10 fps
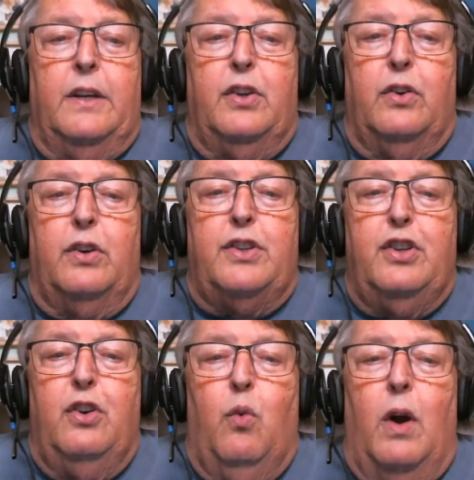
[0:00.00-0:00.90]
Tourists
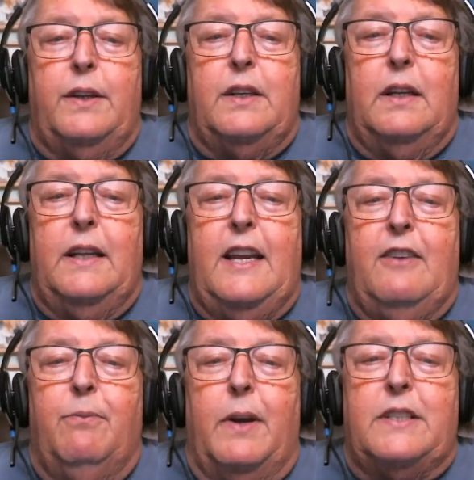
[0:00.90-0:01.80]
who want to
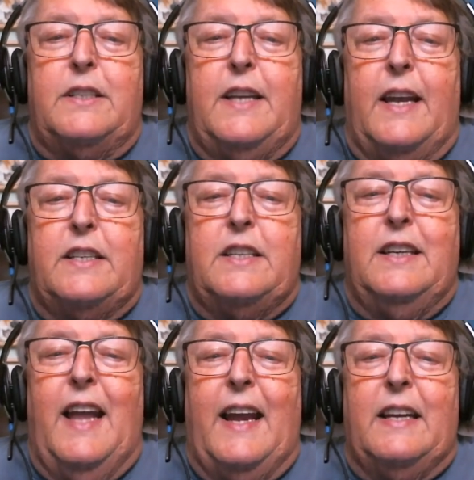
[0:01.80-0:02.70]
leave must test
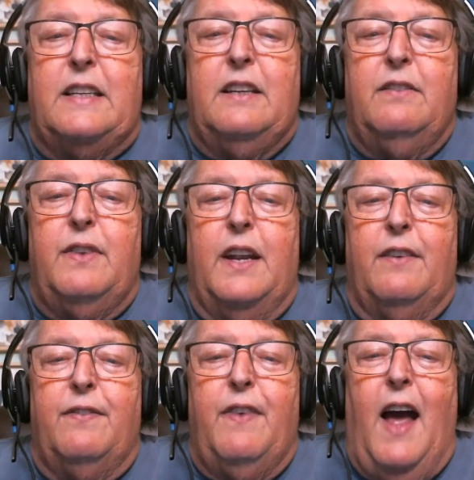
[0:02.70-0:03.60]
negative in
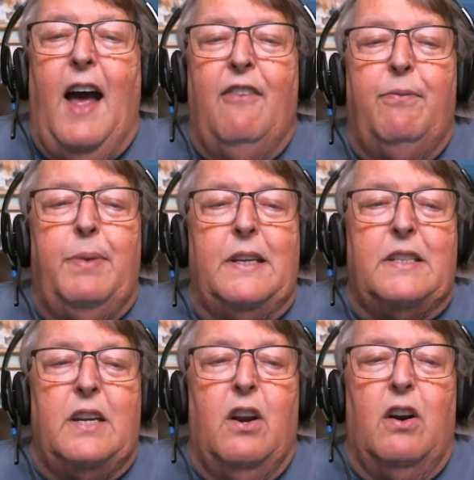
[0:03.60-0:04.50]
5
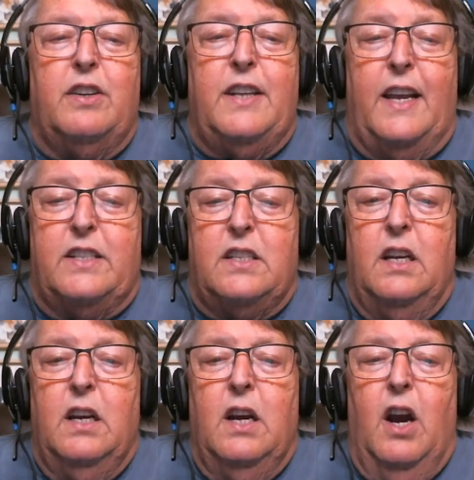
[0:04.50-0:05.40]
PCR tests
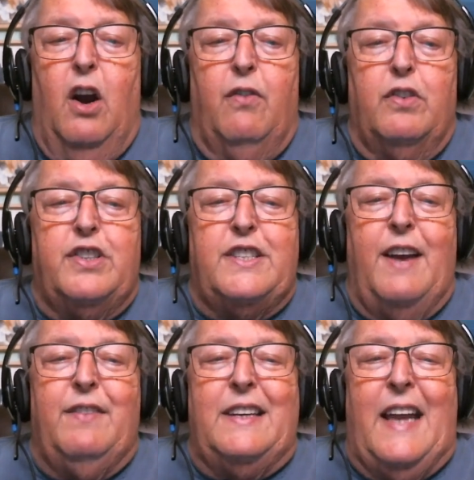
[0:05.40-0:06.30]
over
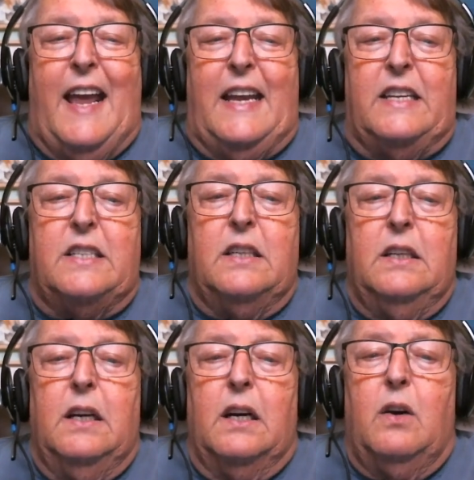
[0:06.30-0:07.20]
7 days,
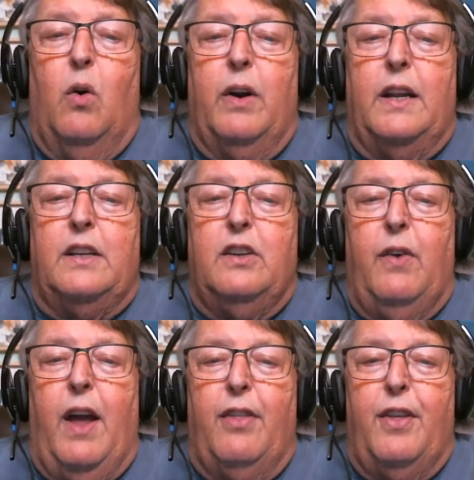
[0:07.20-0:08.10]
according to
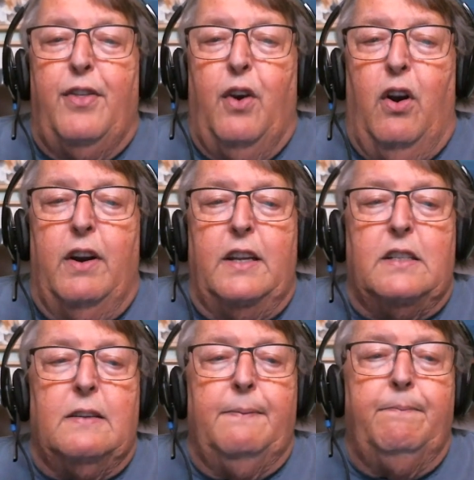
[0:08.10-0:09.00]
health authorities.